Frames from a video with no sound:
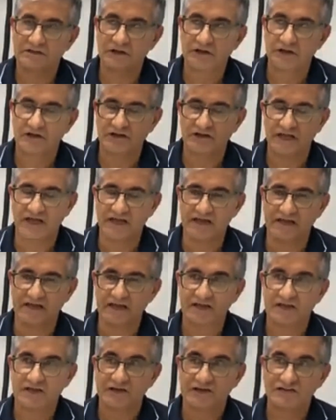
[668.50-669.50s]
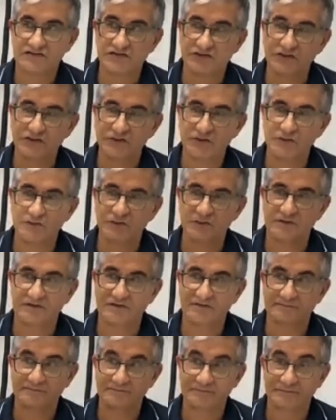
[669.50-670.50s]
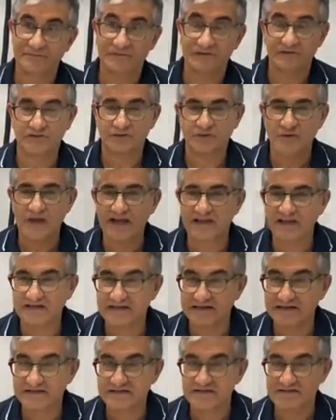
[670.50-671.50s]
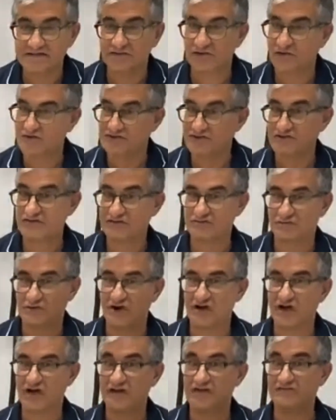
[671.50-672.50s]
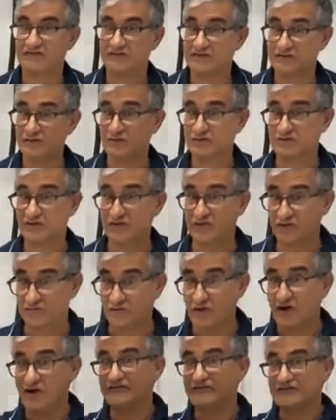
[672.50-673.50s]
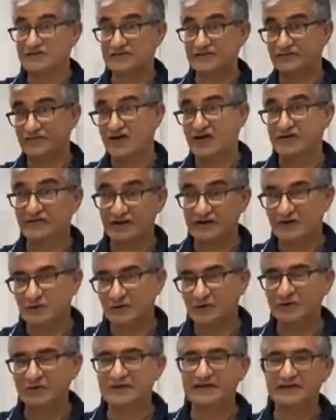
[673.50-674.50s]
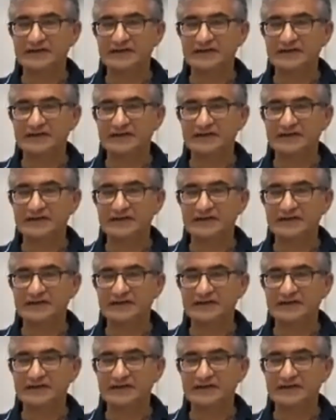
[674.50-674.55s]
Okay. So the reality is not just thrive. There's also thrive and survive, I call it.